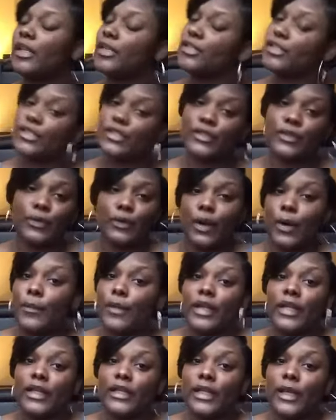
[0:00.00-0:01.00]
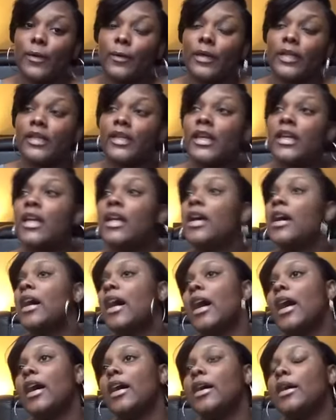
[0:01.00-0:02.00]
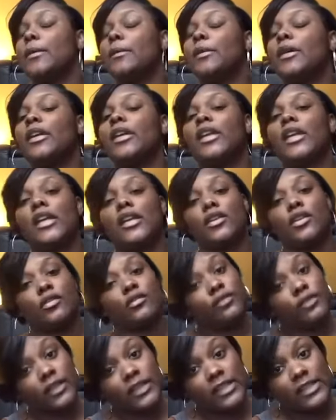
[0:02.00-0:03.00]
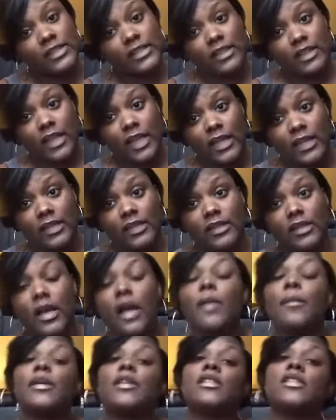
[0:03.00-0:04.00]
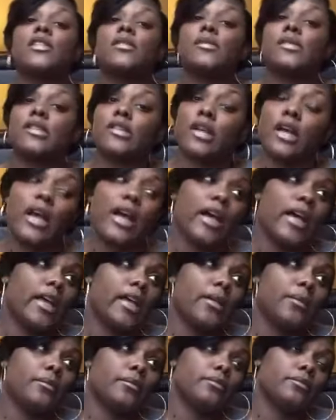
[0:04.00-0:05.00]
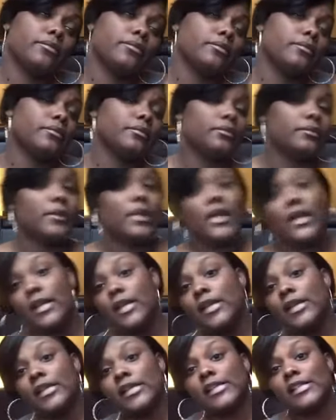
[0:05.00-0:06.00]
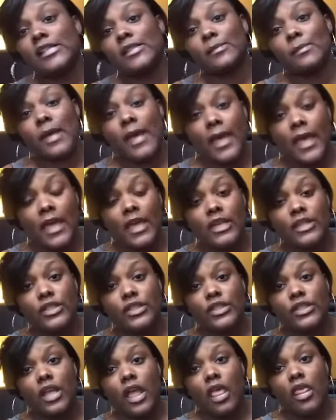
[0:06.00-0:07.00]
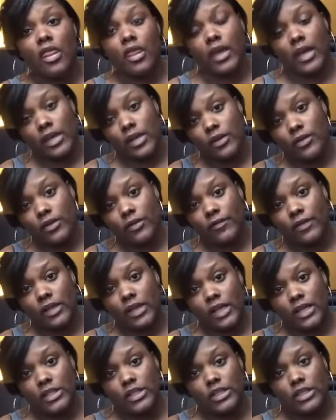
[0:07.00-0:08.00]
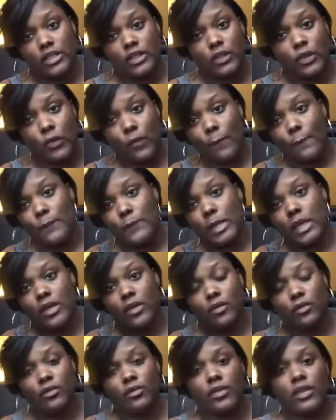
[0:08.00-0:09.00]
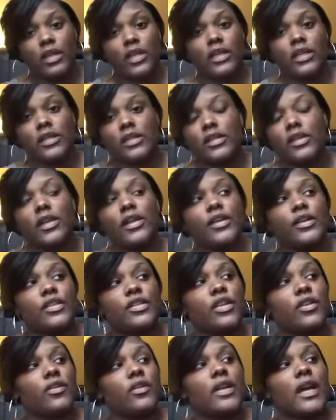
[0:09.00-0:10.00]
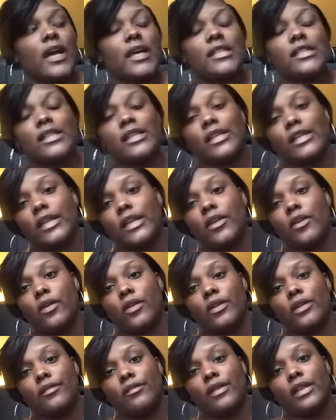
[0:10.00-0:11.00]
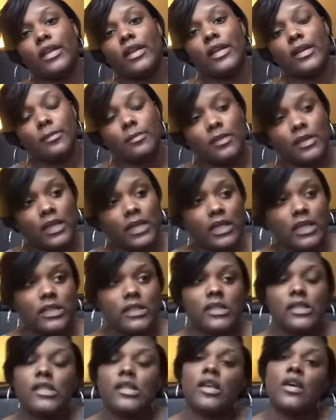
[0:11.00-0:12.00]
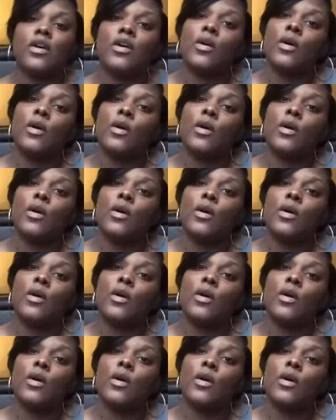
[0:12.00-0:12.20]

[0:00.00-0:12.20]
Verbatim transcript: Just growing and glowing. Um, again, don't forget to like, comment, subscribe. Smash that notification little bell thing so you guys can get all of the updates